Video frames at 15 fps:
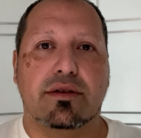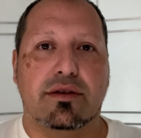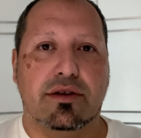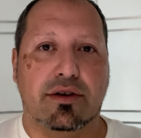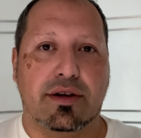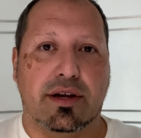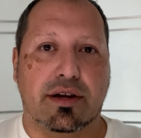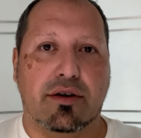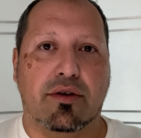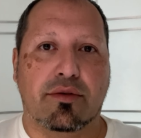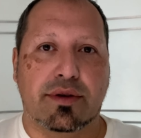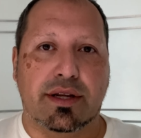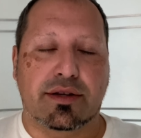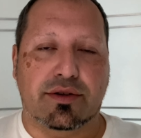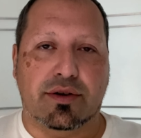your
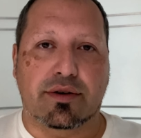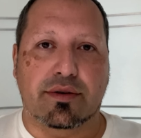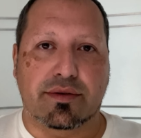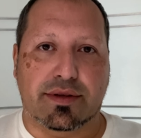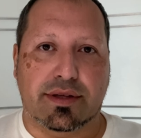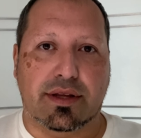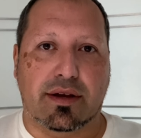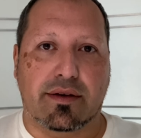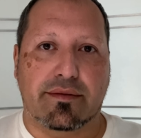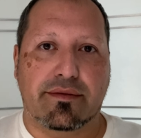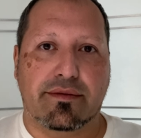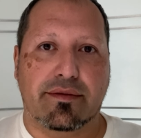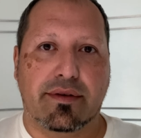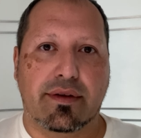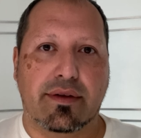own internal
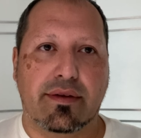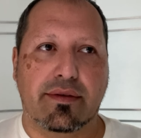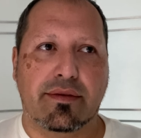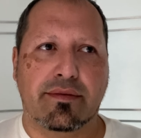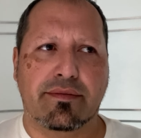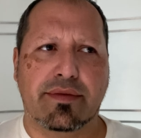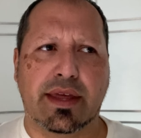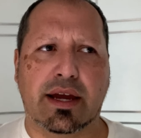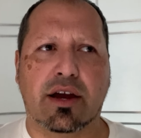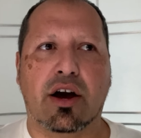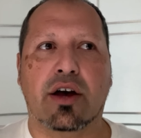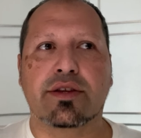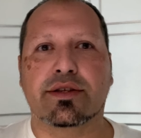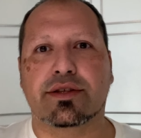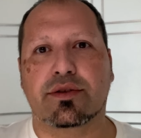stuff that
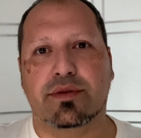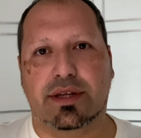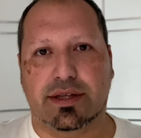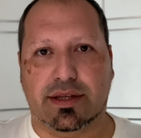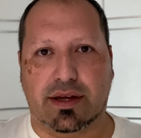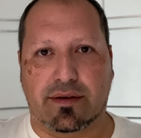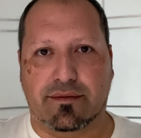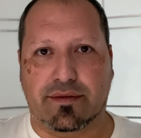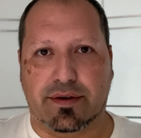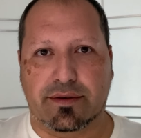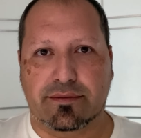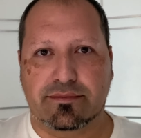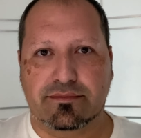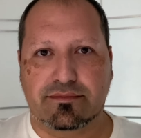causes you discomfort